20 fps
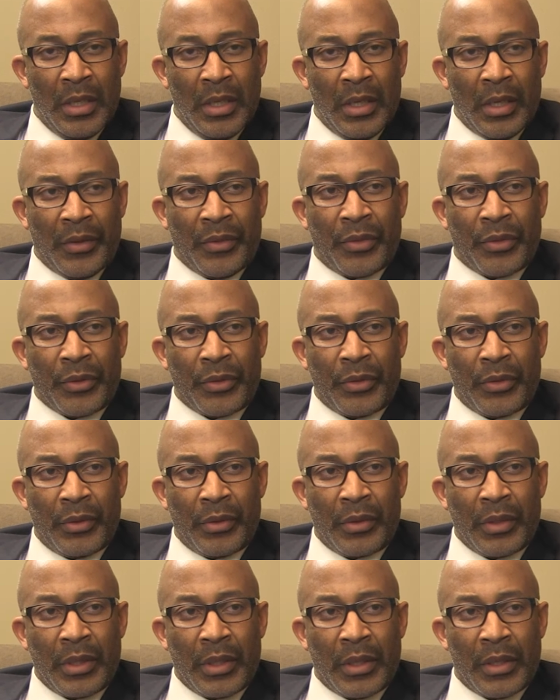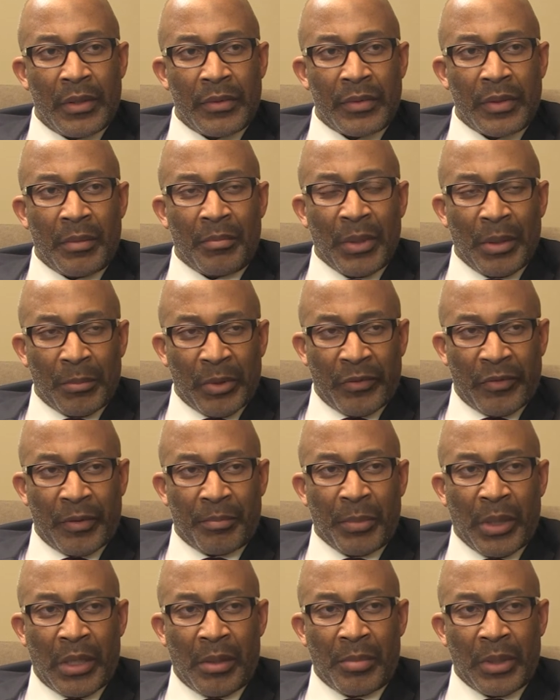And third, as a member of the
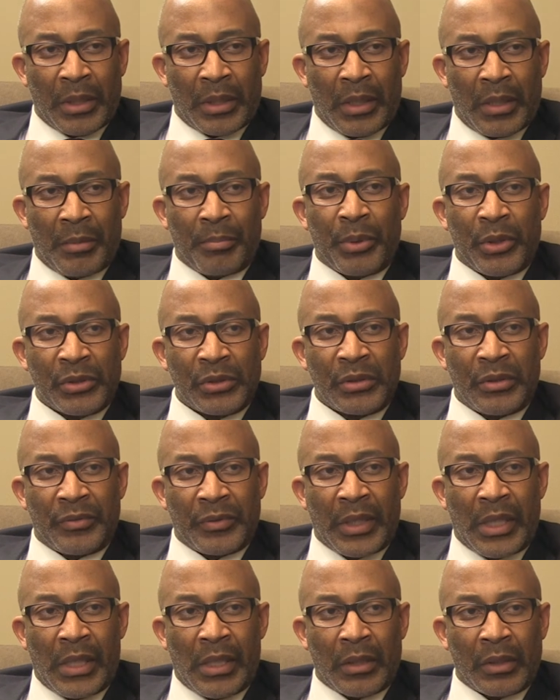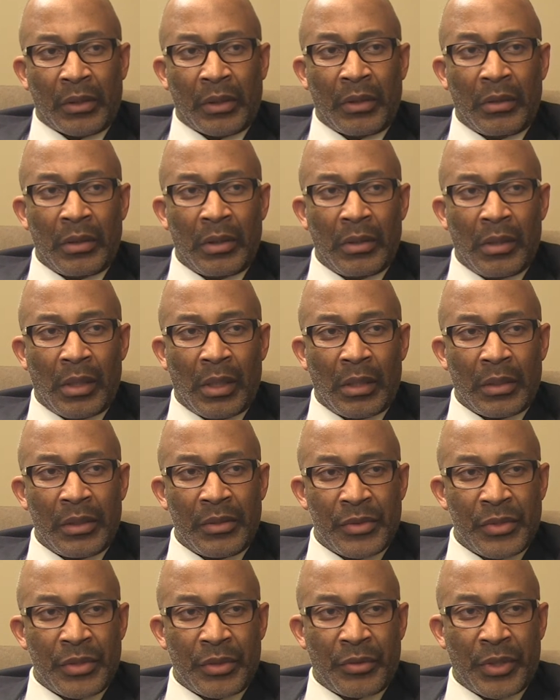public and a person of color,
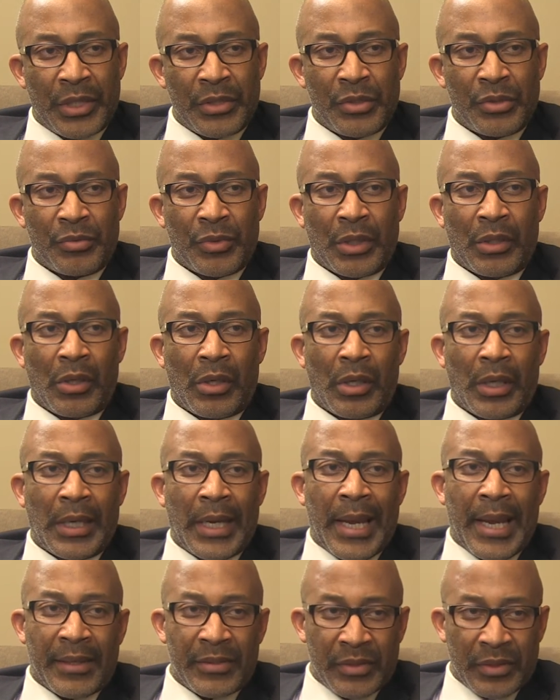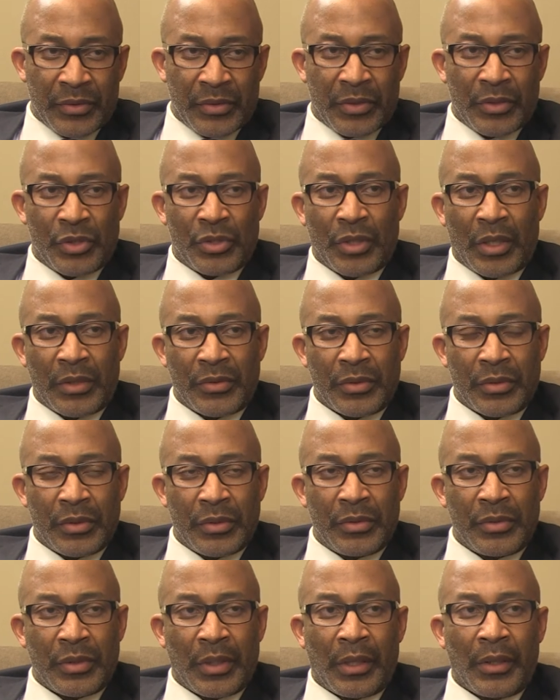considerations regarding access to
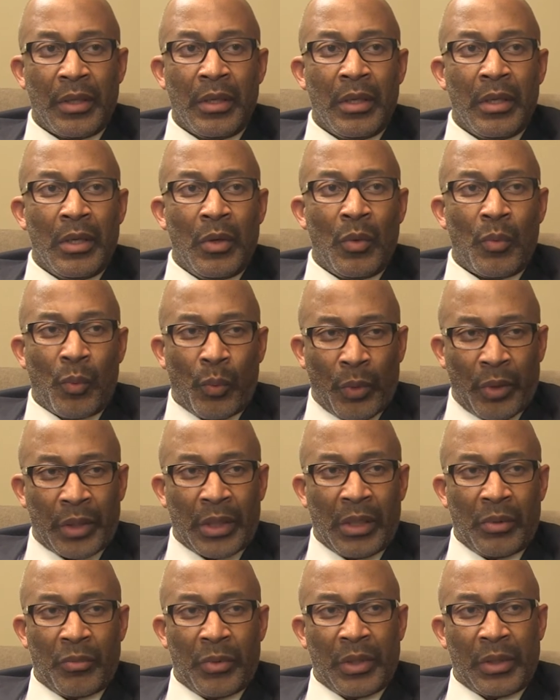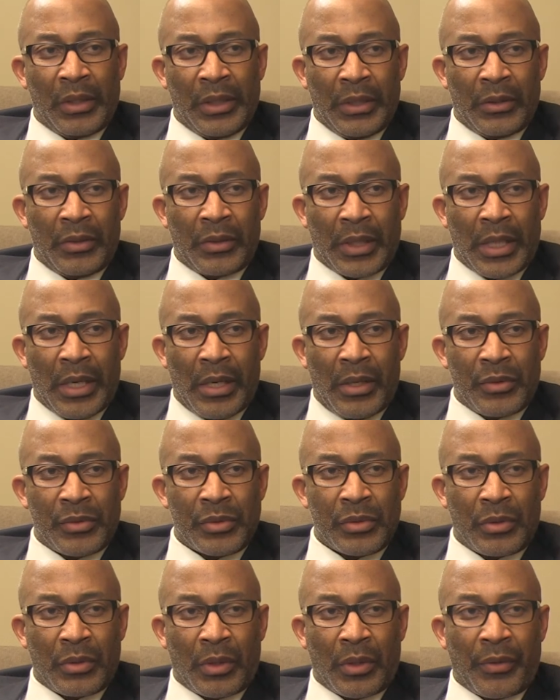justice and working with legal
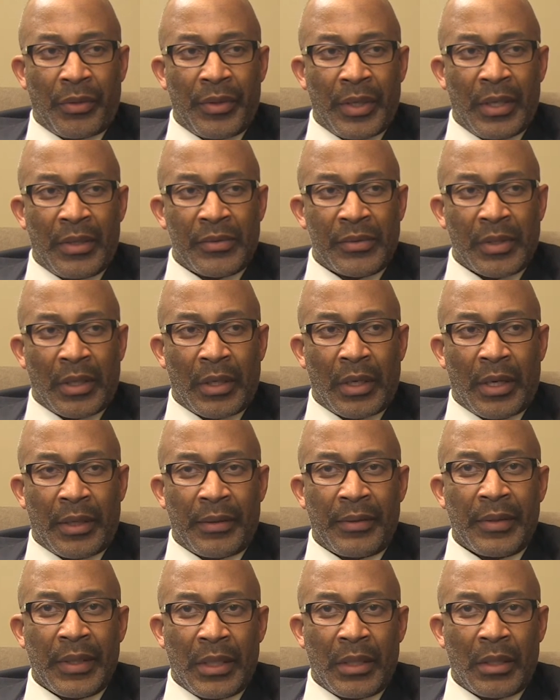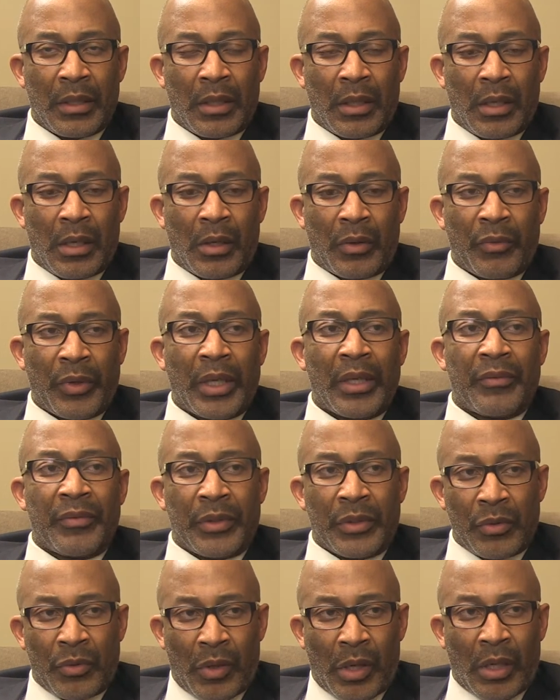counsel are things that I think are
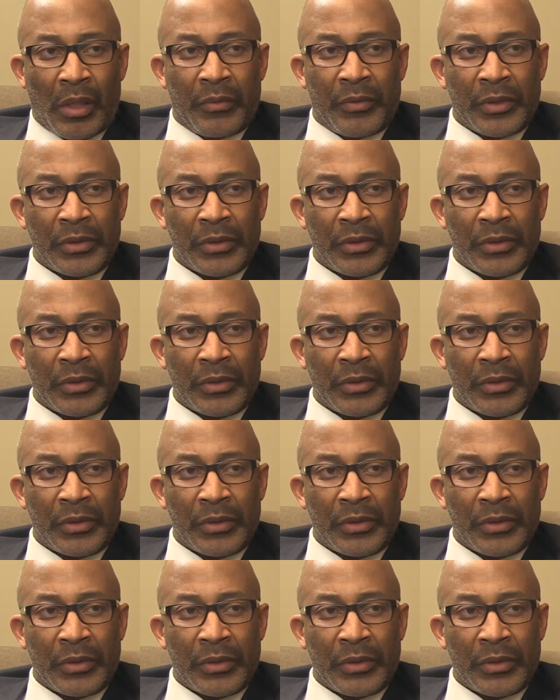relevant to all of